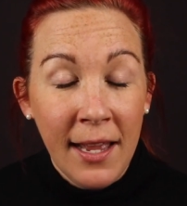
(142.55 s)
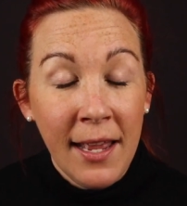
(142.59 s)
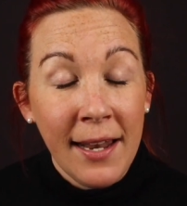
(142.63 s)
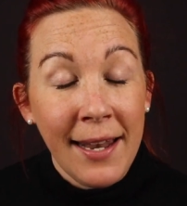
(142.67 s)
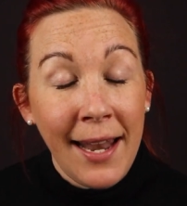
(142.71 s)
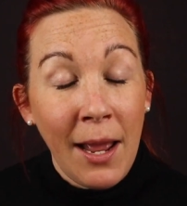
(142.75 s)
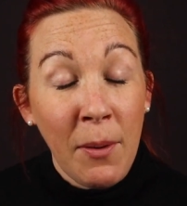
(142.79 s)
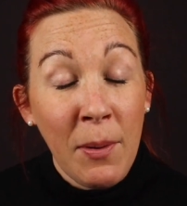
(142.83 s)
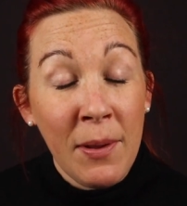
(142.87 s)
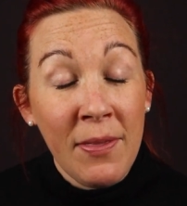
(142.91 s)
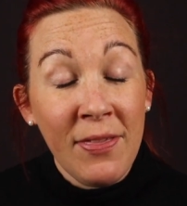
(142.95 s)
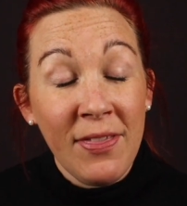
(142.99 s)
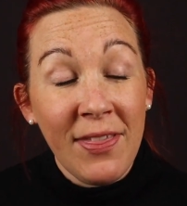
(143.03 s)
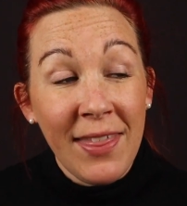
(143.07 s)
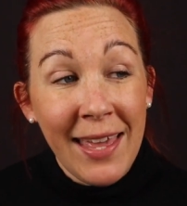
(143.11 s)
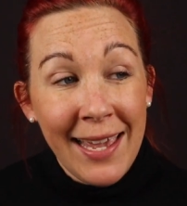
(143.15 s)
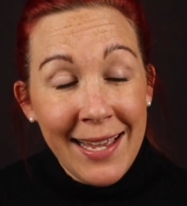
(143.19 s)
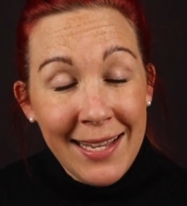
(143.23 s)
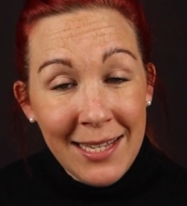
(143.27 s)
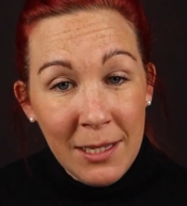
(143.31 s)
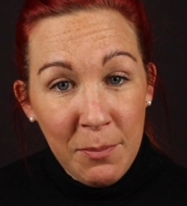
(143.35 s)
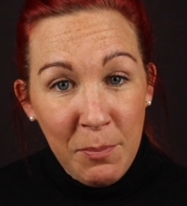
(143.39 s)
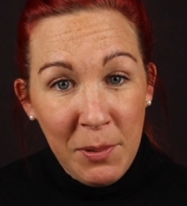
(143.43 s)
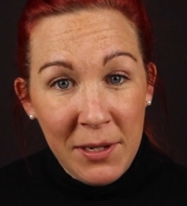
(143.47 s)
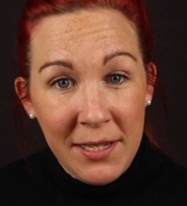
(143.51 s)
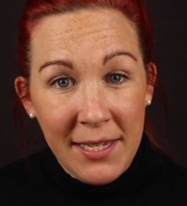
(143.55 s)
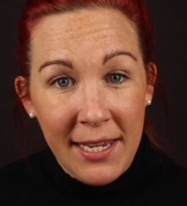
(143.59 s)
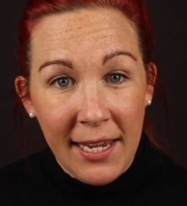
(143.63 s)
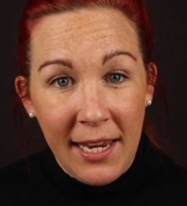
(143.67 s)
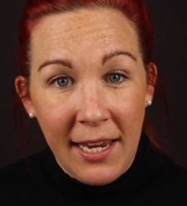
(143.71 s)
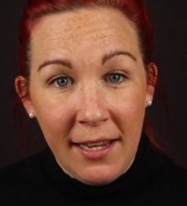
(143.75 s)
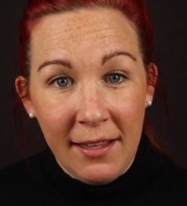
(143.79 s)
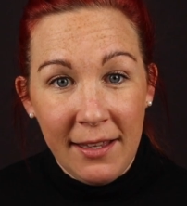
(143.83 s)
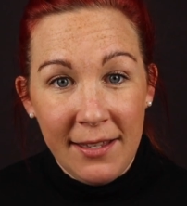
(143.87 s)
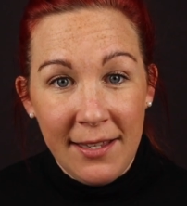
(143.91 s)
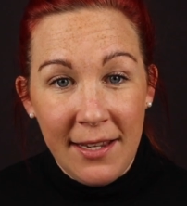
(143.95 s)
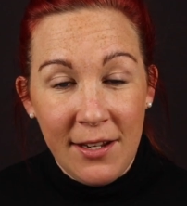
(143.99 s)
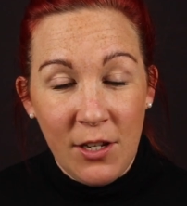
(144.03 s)
Now in this
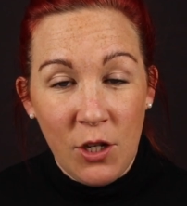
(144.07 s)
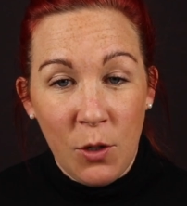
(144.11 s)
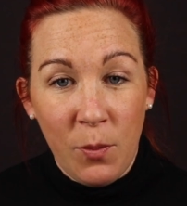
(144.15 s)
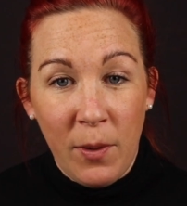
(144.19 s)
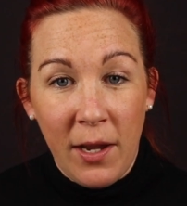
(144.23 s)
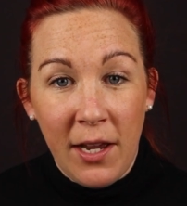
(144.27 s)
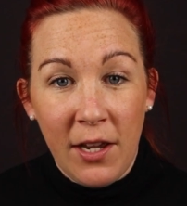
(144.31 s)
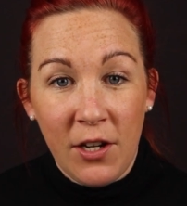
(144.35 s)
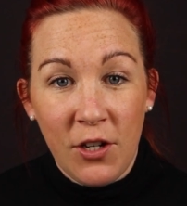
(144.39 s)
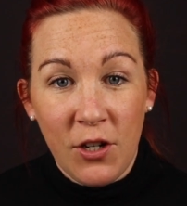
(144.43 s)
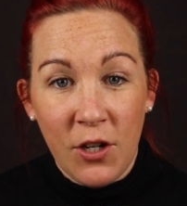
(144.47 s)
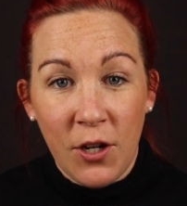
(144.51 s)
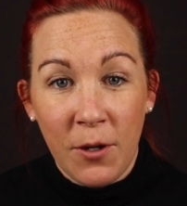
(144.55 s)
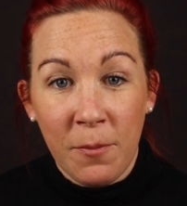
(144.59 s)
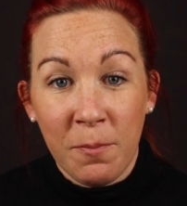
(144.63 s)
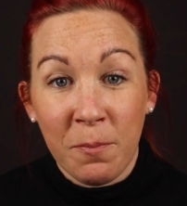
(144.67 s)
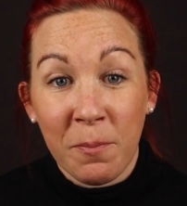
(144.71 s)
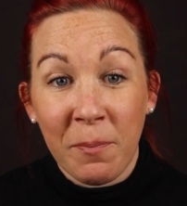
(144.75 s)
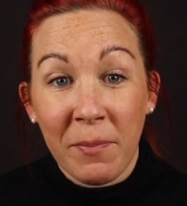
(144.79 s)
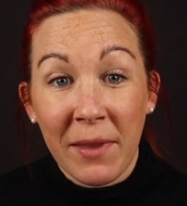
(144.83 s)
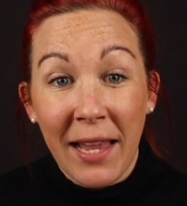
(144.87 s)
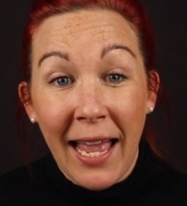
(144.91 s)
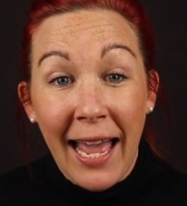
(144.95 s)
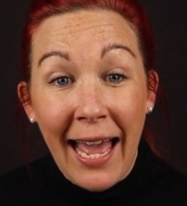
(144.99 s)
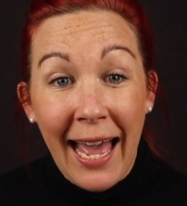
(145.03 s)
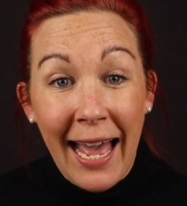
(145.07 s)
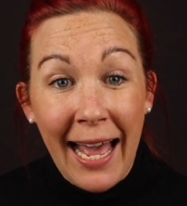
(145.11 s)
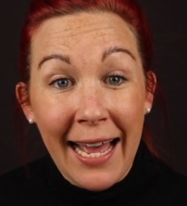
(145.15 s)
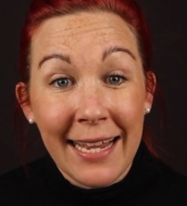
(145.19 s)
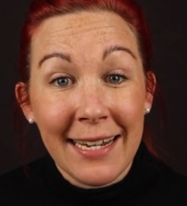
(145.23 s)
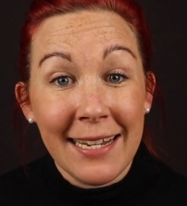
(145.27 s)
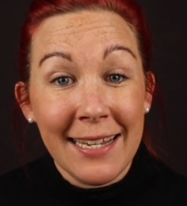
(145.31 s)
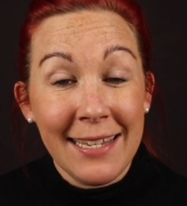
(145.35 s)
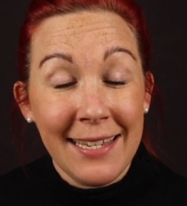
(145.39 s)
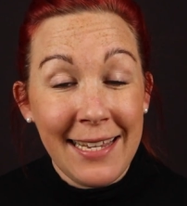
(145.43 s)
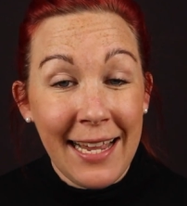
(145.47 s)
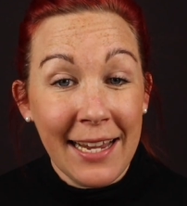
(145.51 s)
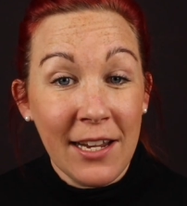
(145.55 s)
particular situation, I had a
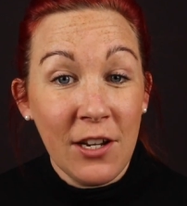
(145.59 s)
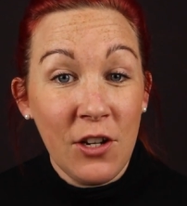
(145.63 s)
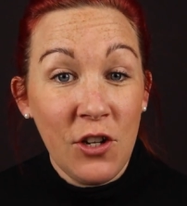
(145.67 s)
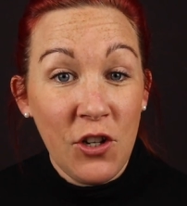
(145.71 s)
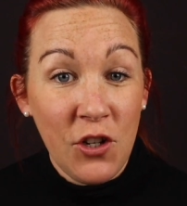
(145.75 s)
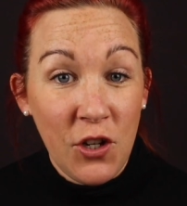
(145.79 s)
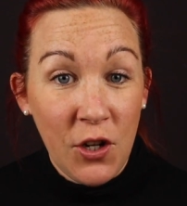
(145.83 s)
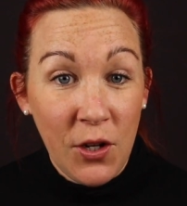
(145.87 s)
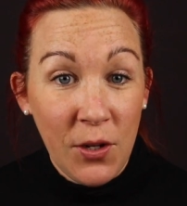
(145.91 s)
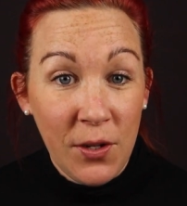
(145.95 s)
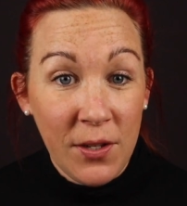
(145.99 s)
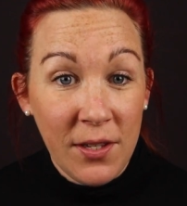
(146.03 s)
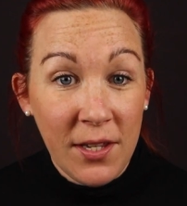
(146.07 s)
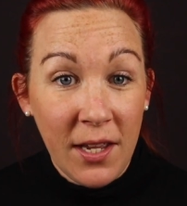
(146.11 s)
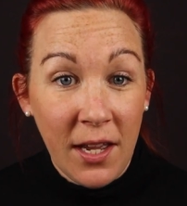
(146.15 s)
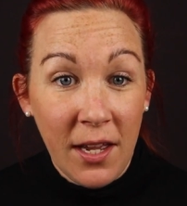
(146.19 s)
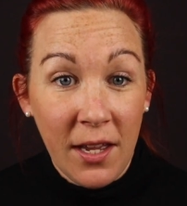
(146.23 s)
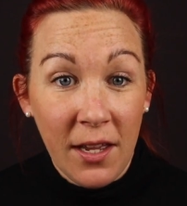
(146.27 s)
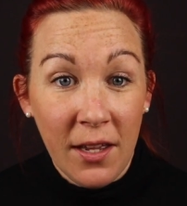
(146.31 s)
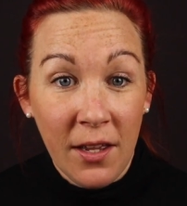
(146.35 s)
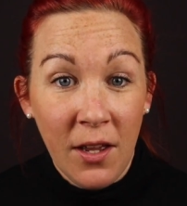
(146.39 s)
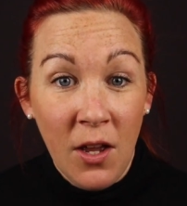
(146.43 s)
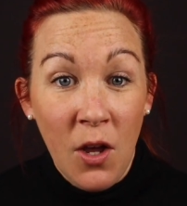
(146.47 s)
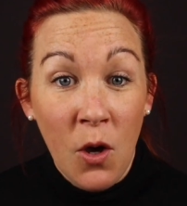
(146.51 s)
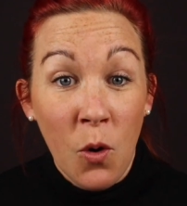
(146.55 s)
second shooter,